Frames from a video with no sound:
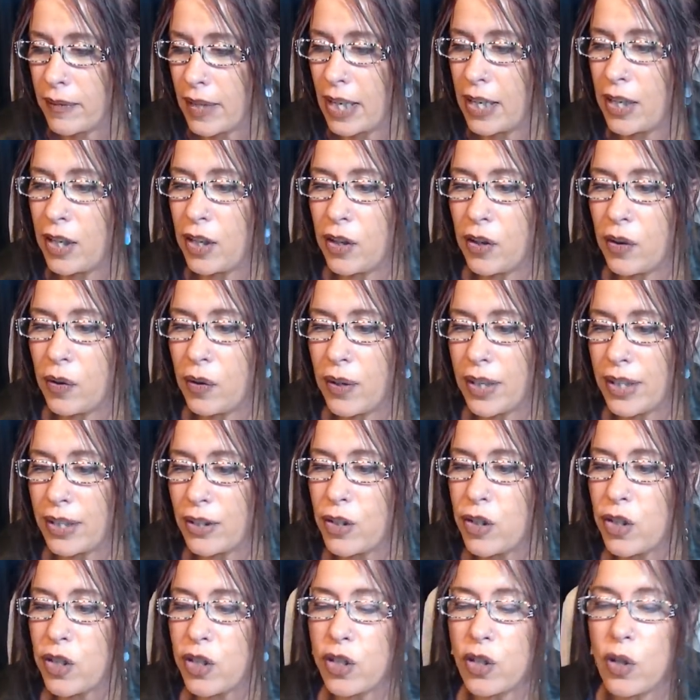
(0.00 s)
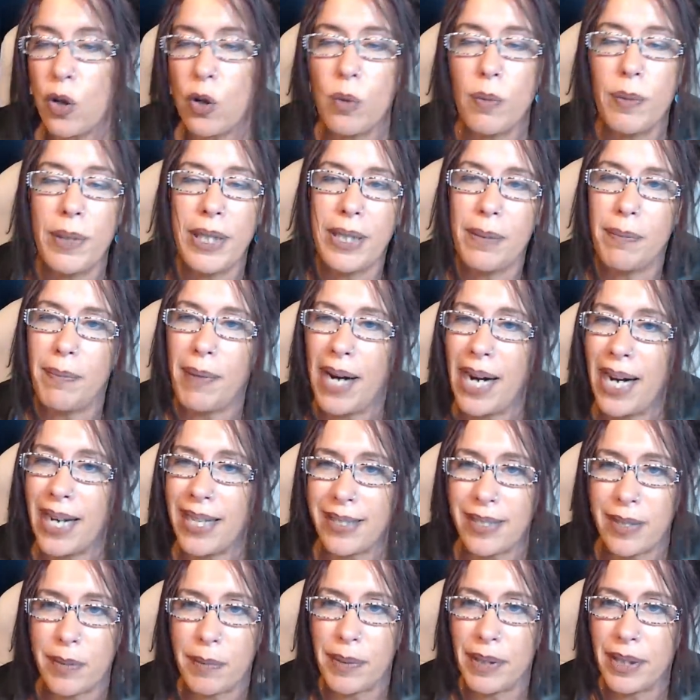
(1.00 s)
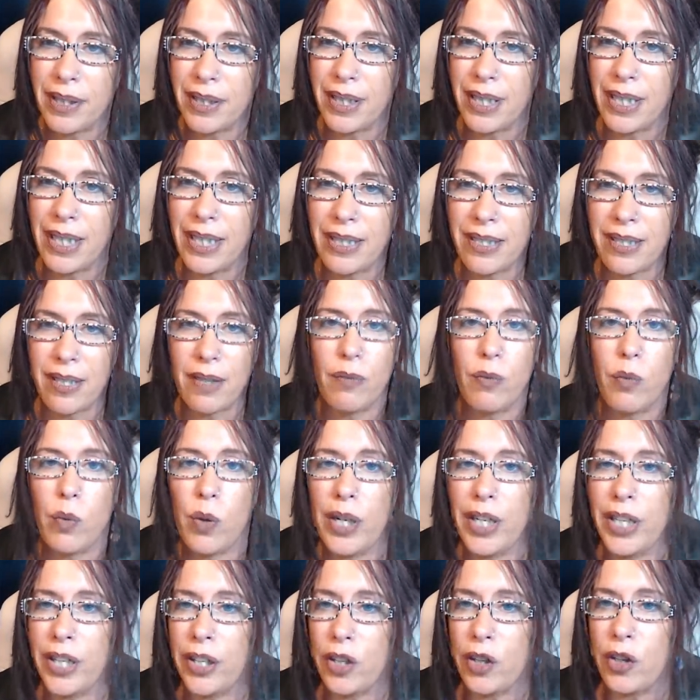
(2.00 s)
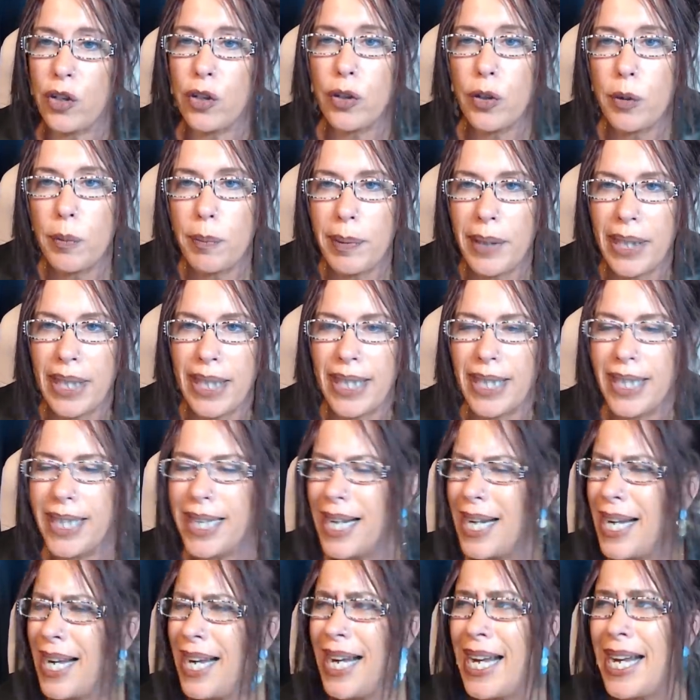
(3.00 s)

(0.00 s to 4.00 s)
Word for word: You know, there's so many possibilities of what it could be.